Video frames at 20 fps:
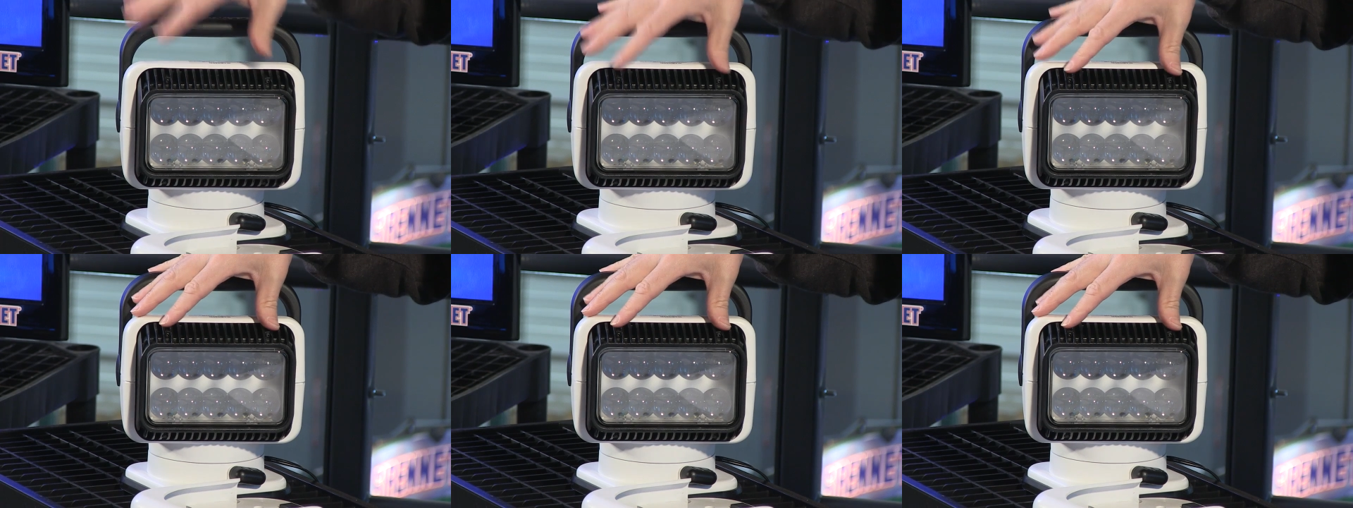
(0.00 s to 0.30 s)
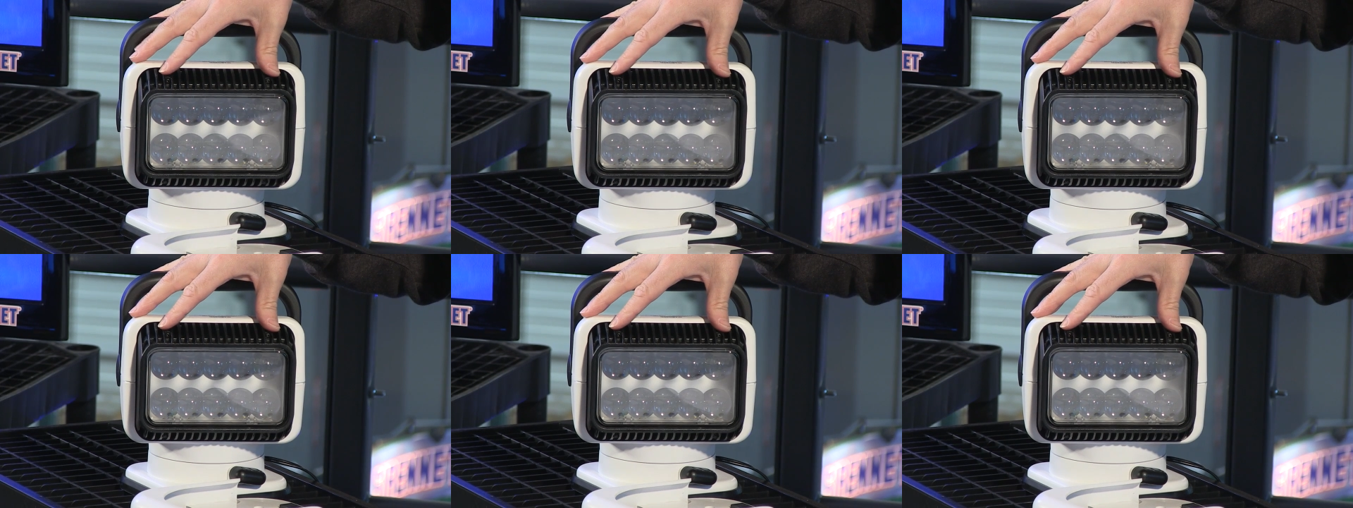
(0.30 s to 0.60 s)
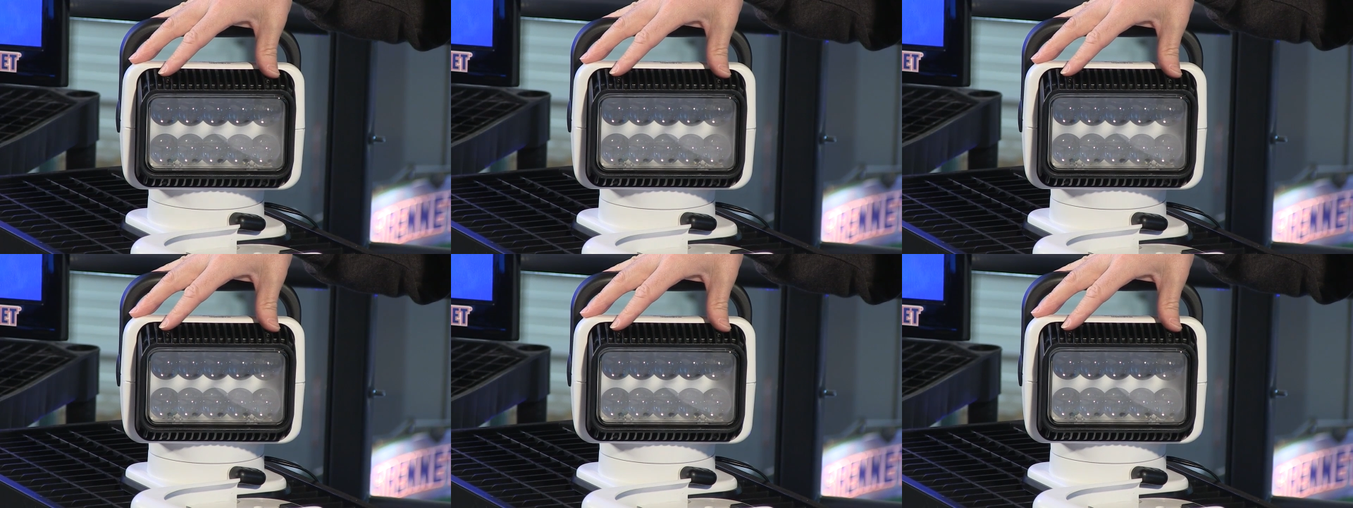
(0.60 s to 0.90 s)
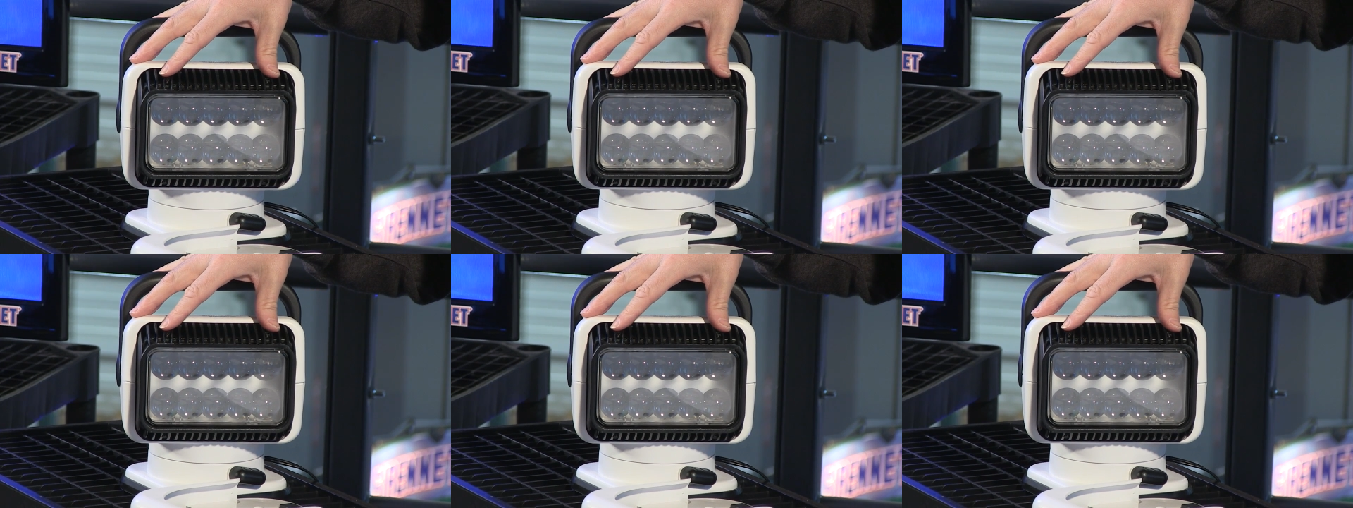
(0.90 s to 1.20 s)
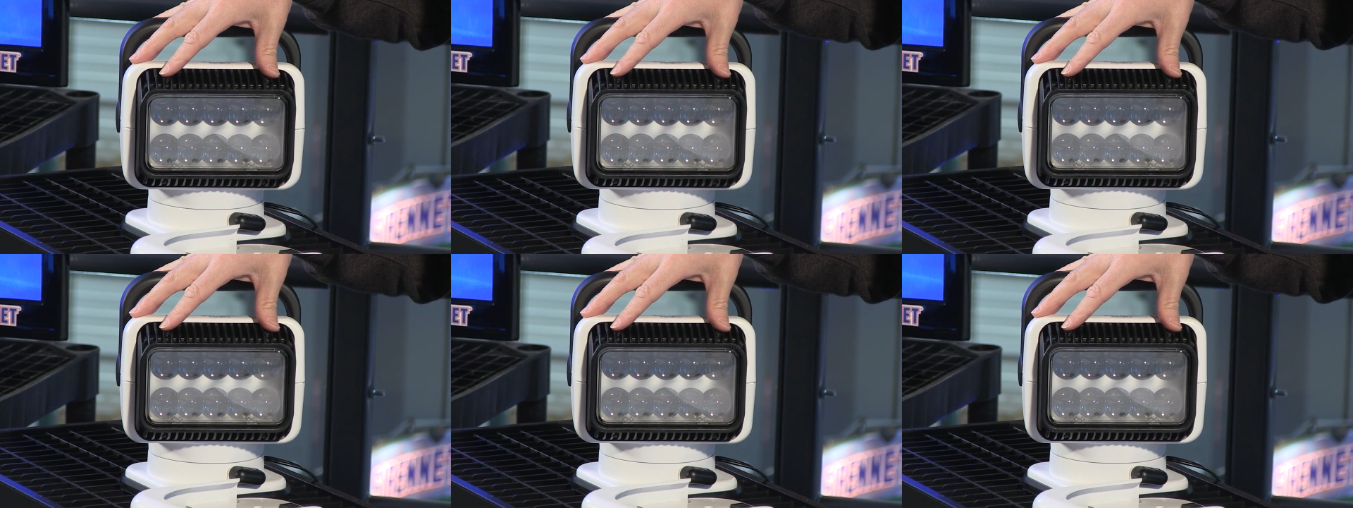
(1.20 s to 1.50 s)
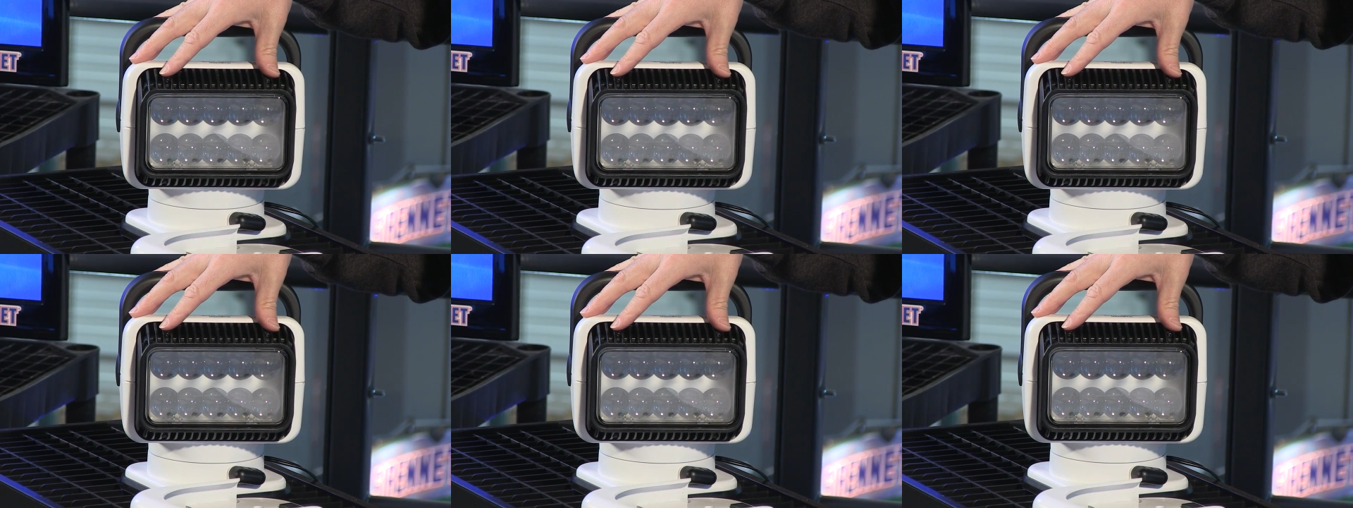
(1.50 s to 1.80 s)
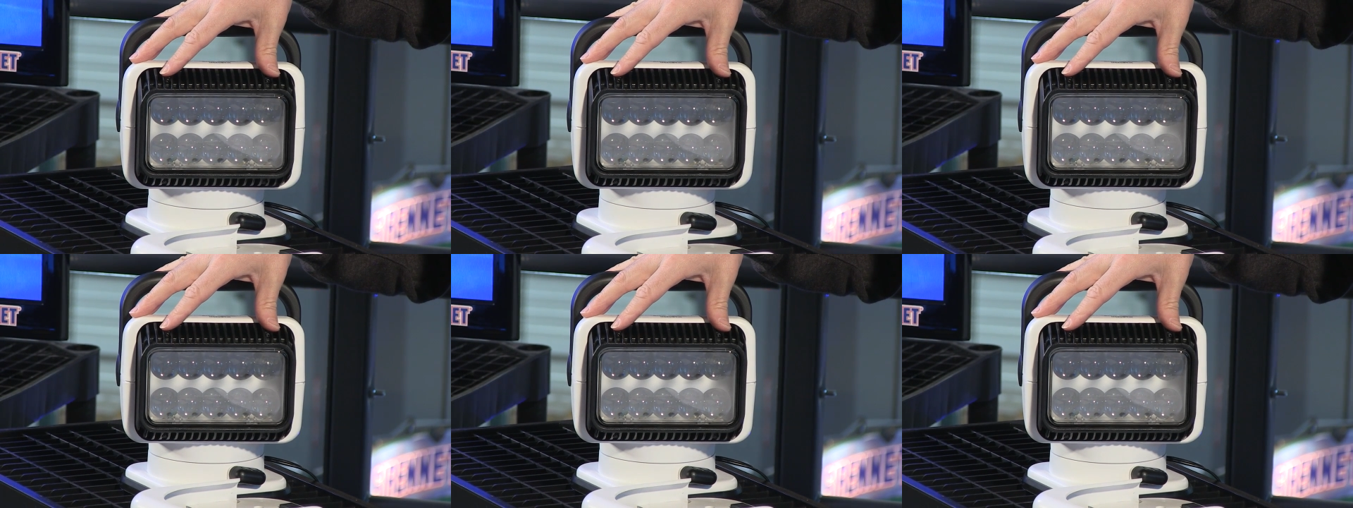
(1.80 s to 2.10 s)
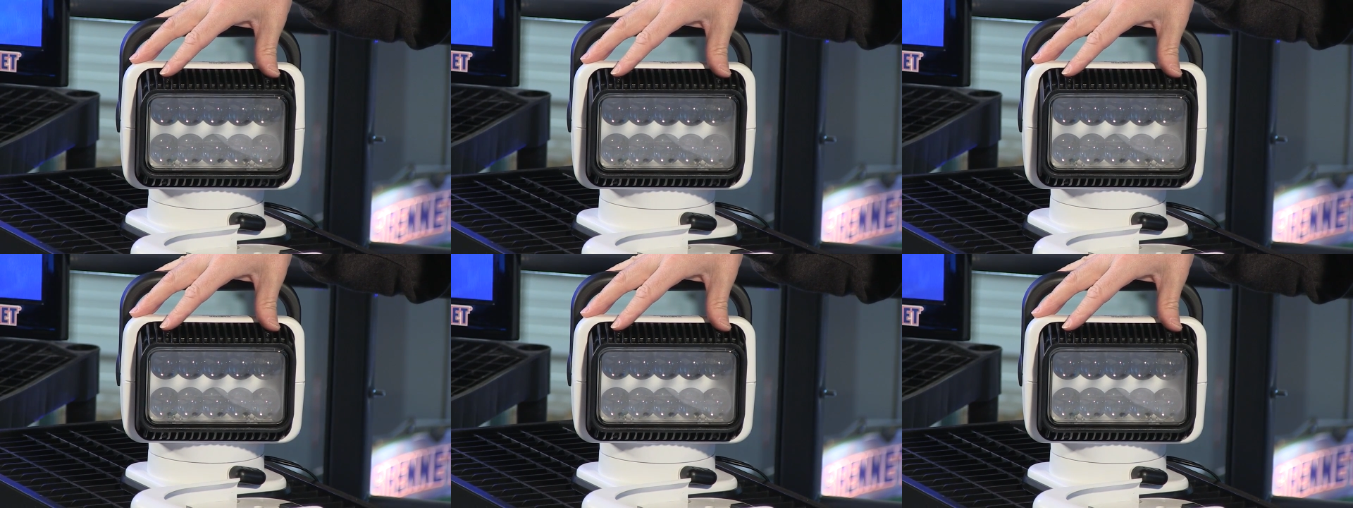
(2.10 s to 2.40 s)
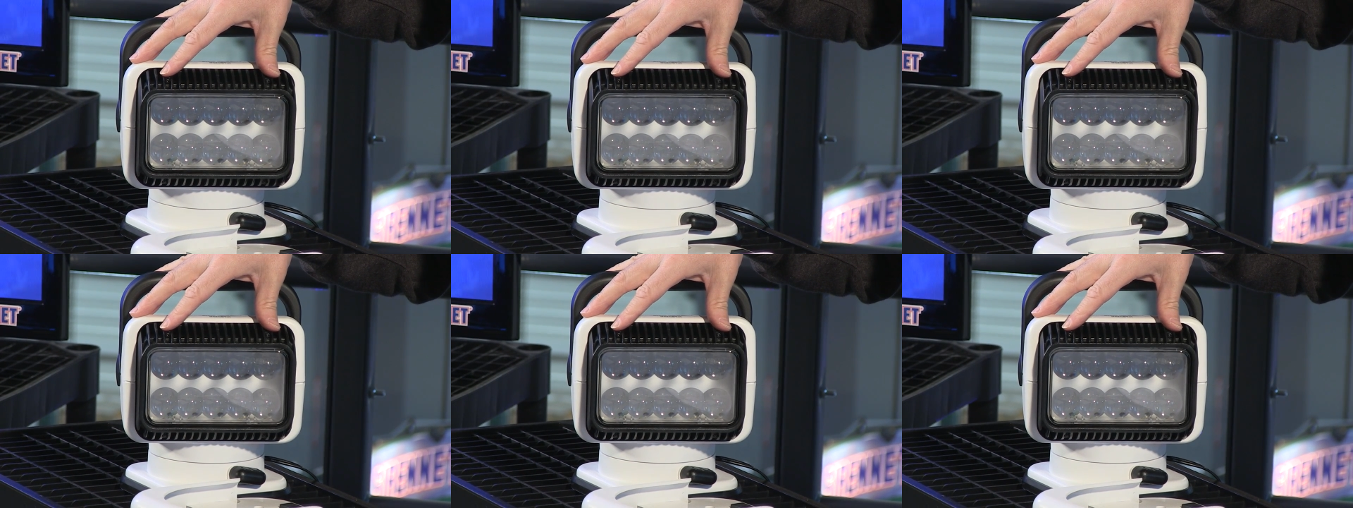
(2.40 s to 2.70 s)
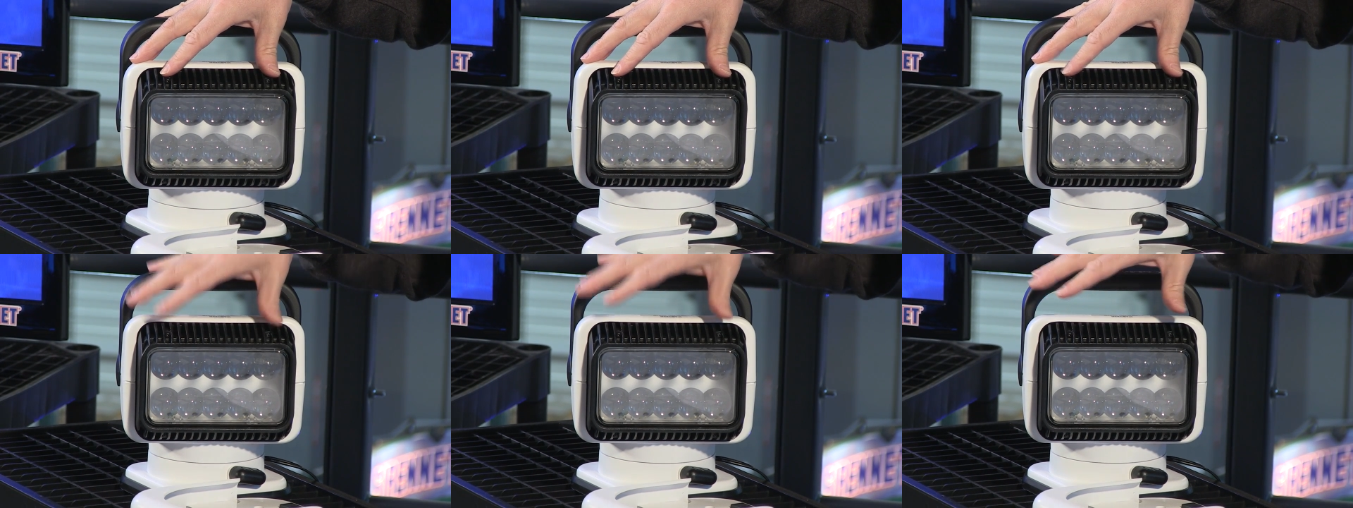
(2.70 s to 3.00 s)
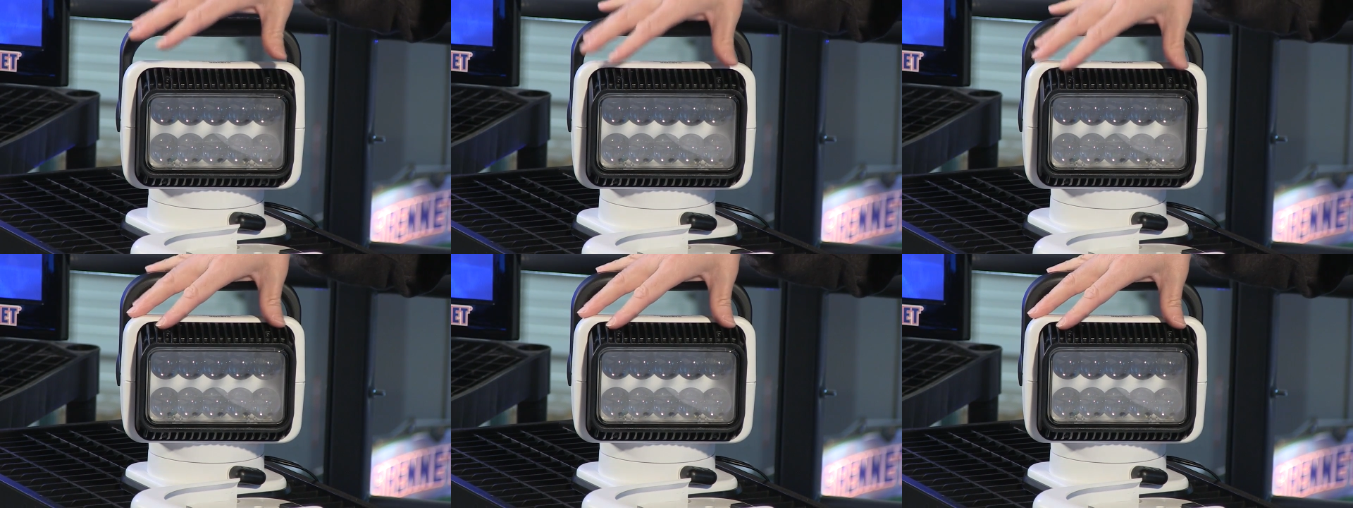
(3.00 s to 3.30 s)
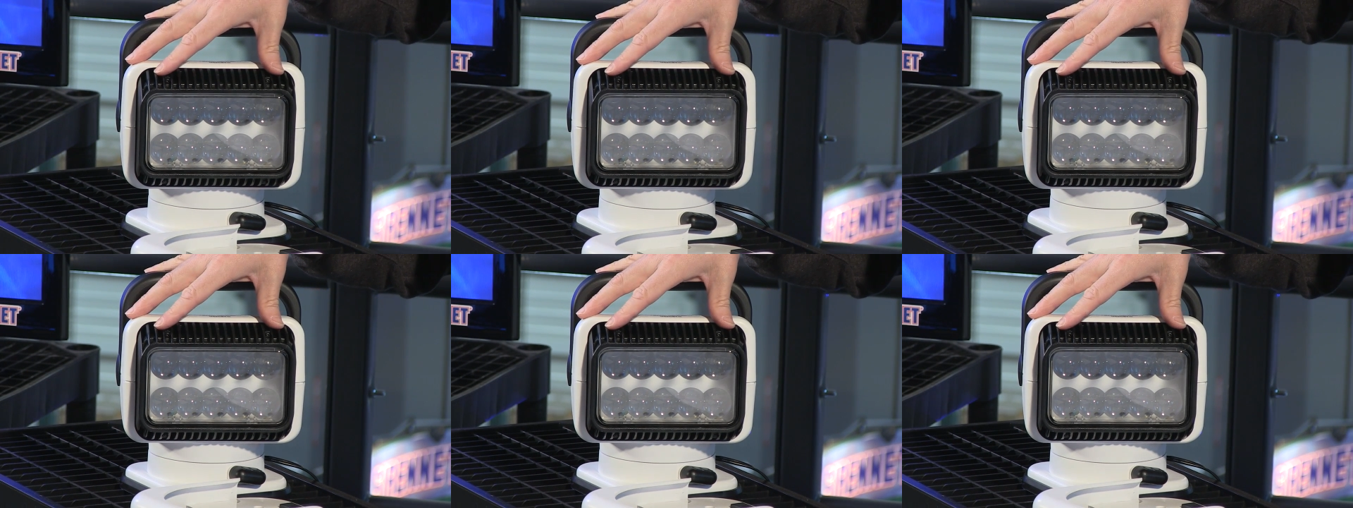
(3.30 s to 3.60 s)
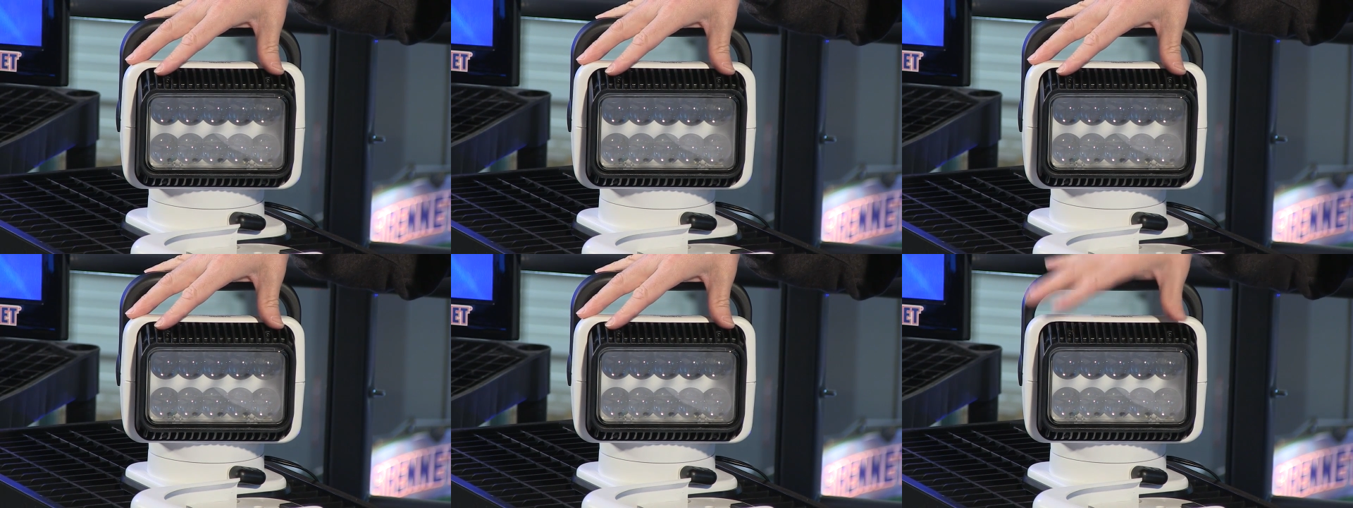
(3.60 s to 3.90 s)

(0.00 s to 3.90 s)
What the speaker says: Nobody's mouth can be seen.